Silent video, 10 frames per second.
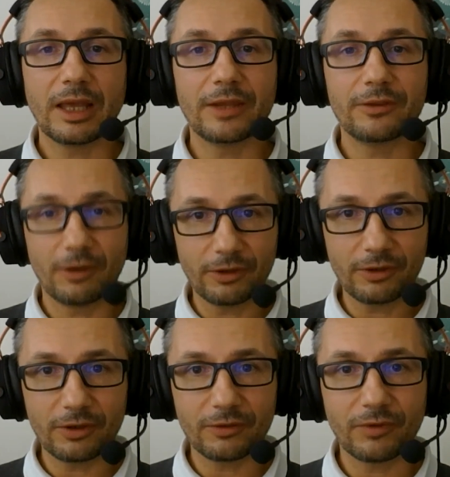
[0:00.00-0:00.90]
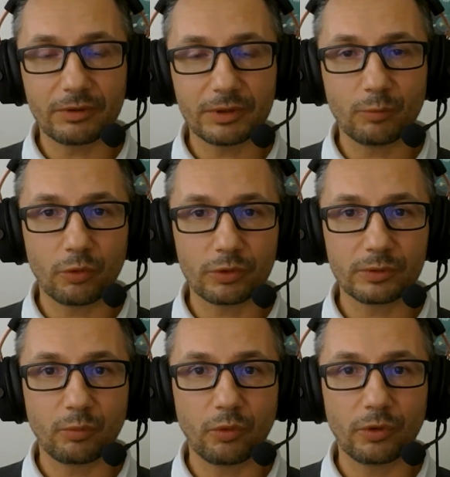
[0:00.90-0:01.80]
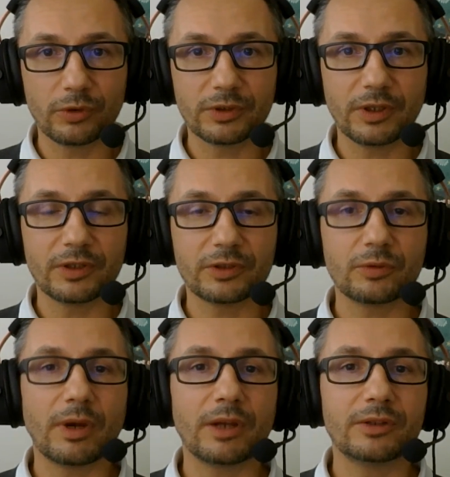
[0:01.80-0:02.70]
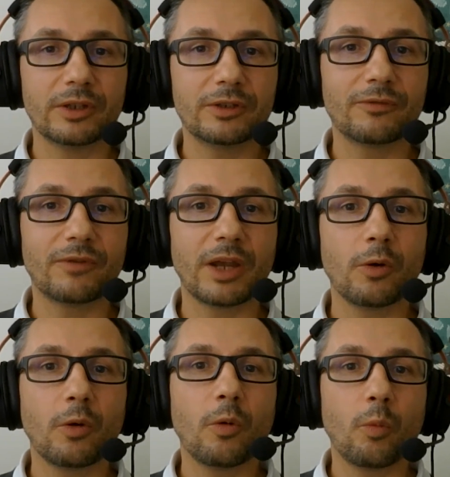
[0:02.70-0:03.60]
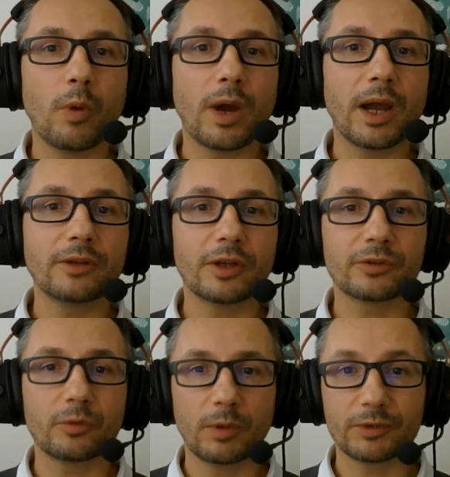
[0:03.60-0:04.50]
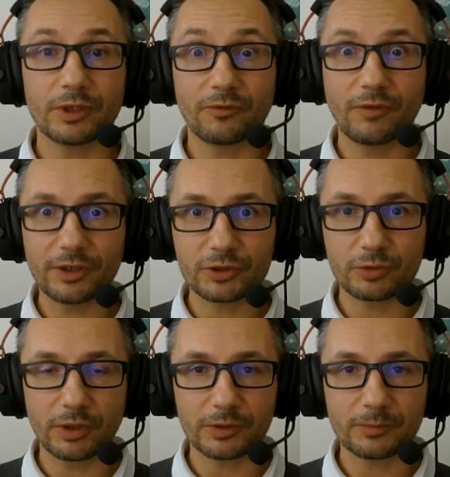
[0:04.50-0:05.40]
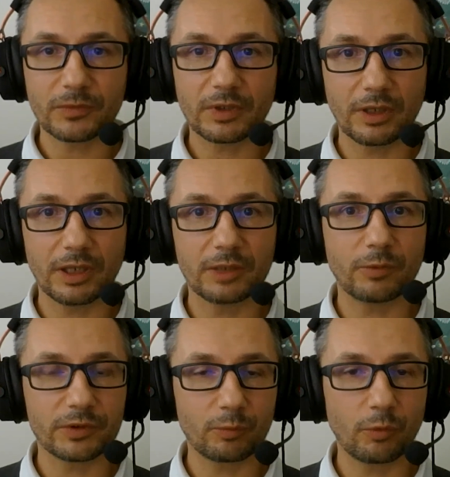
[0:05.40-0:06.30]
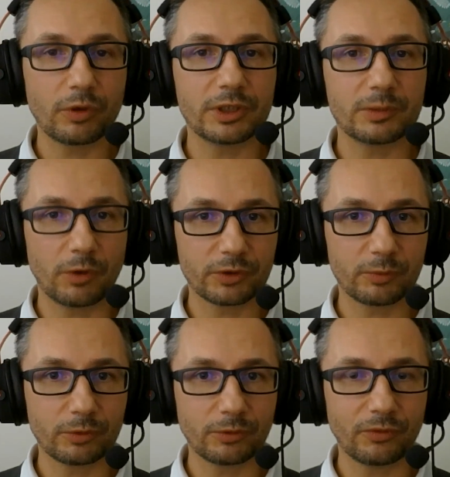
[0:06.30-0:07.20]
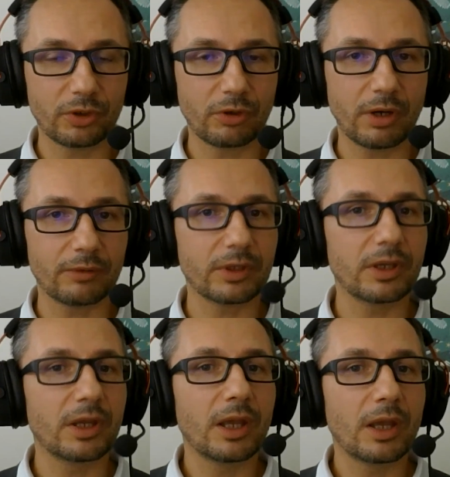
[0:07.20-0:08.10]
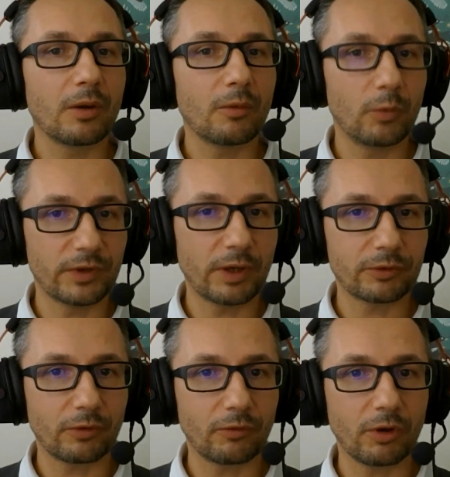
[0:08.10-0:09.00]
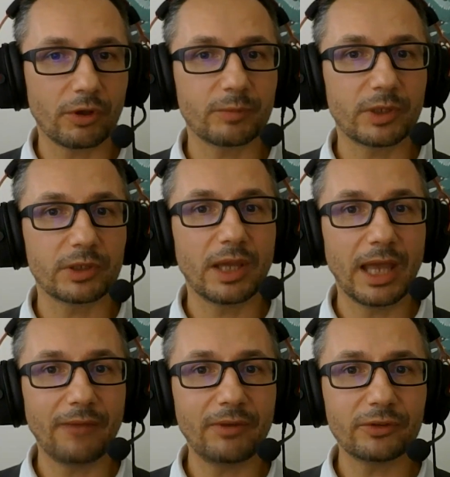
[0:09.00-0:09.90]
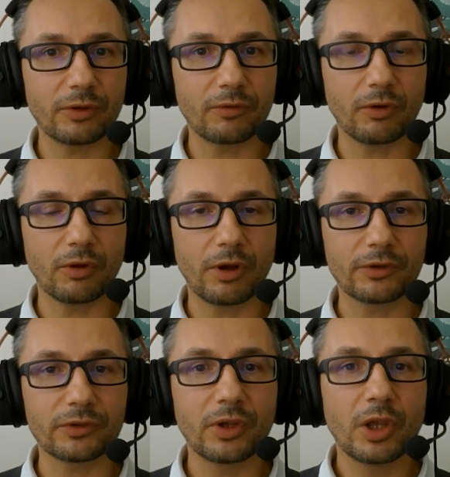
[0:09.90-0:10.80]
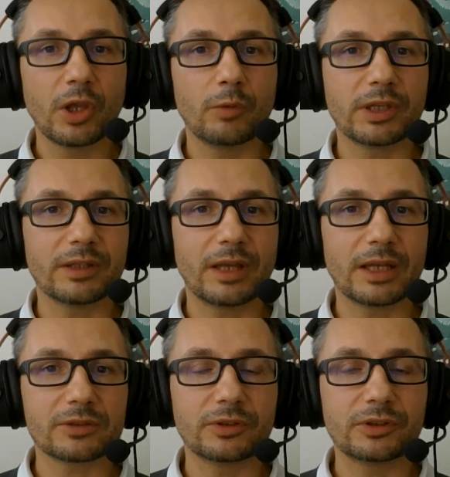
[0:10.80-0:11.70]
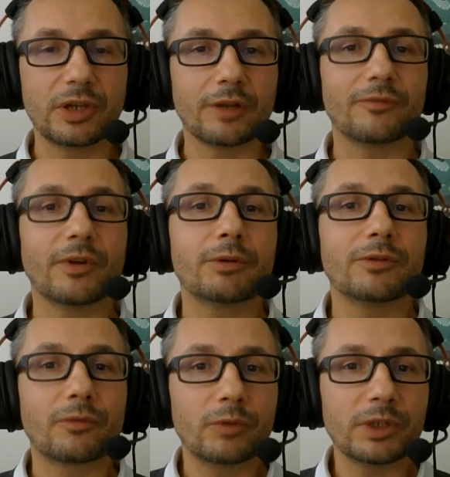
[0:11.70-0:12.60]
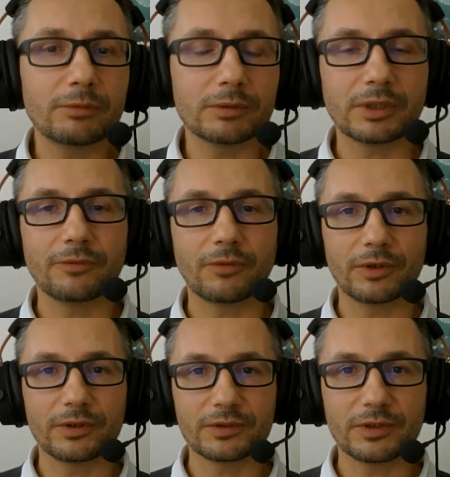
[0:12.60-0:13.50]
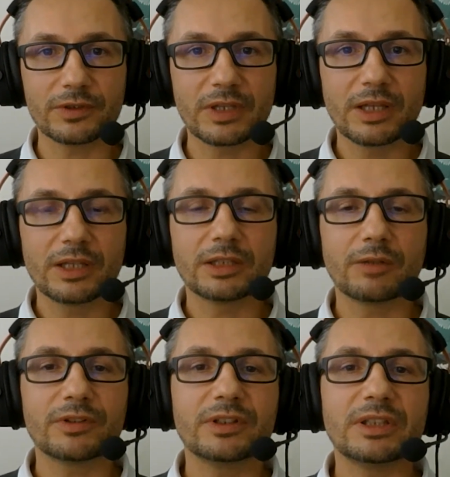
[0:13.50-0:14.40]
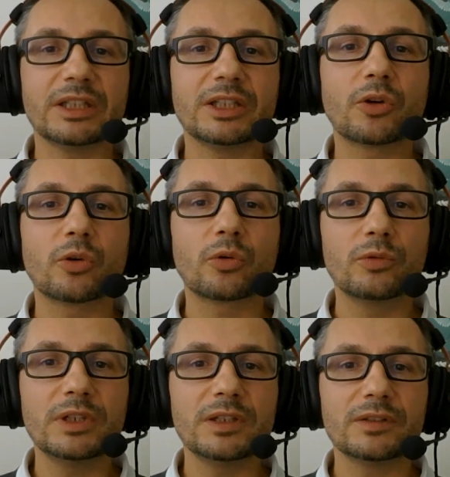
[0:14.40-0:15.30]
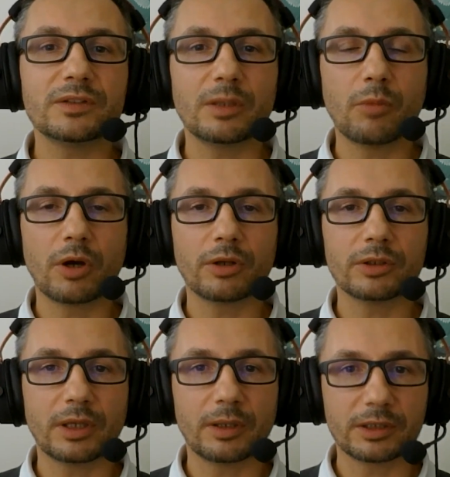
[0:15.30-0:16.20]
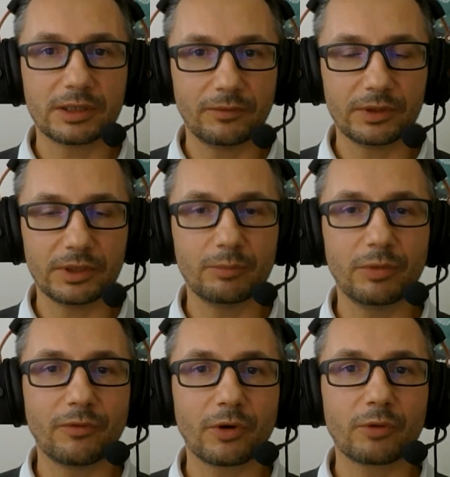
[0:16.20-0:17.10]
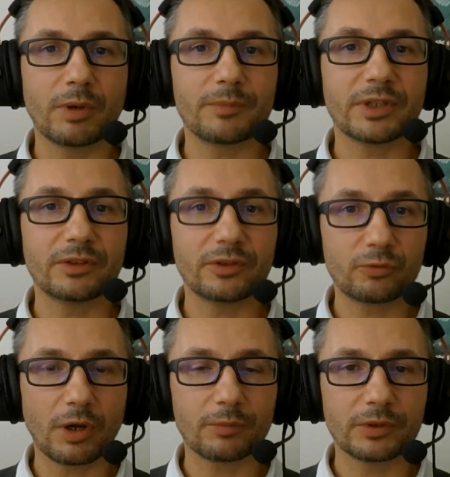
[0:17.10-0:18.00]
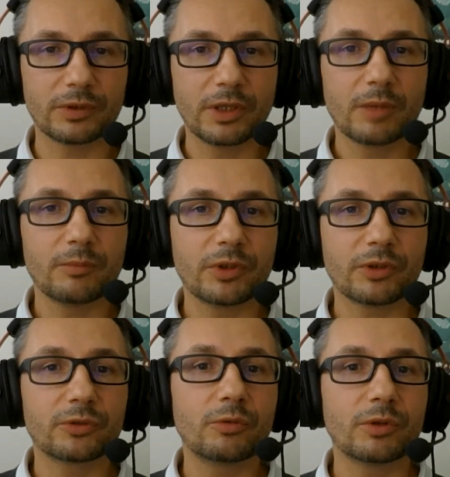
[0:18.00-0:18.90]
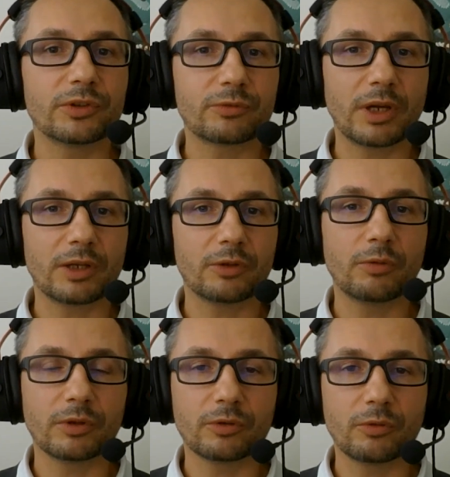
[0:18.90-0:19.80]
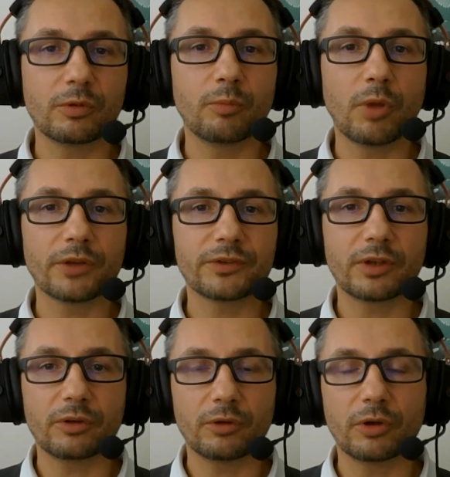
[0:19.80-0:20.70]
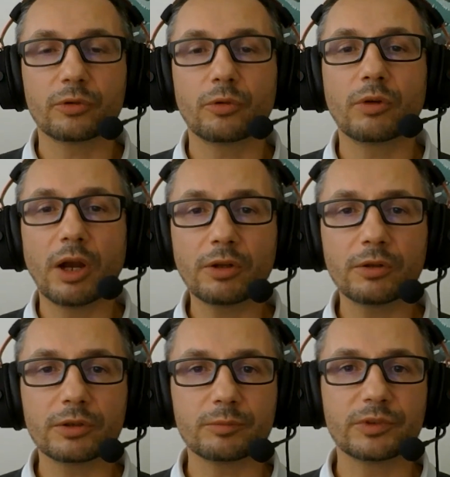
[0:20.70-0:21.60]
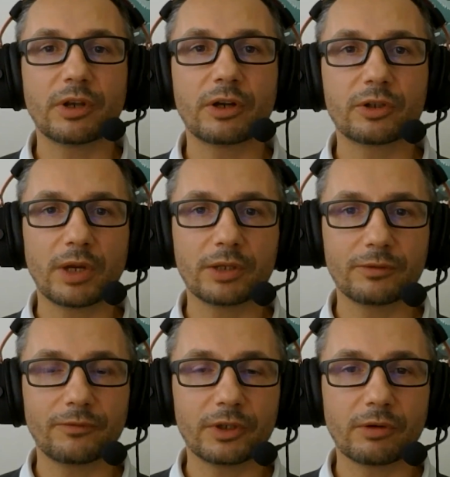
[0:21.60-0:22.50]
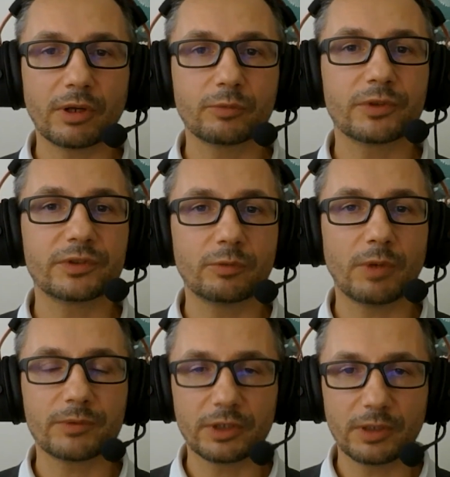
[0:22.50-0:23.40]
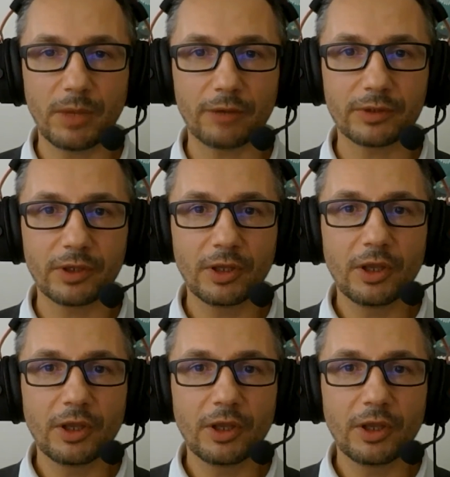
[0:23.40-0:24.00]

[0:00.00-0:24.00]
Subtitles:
Another very important point is to identify, why does a website fluctuate? And once more, it's possible to figure out without server logs. But having server logs, we can actually tell. Very frequently, for instance, there's an increase in bot activity before a website is dropped, because Google bots or Google algorithms are trying to figure out what's the website about.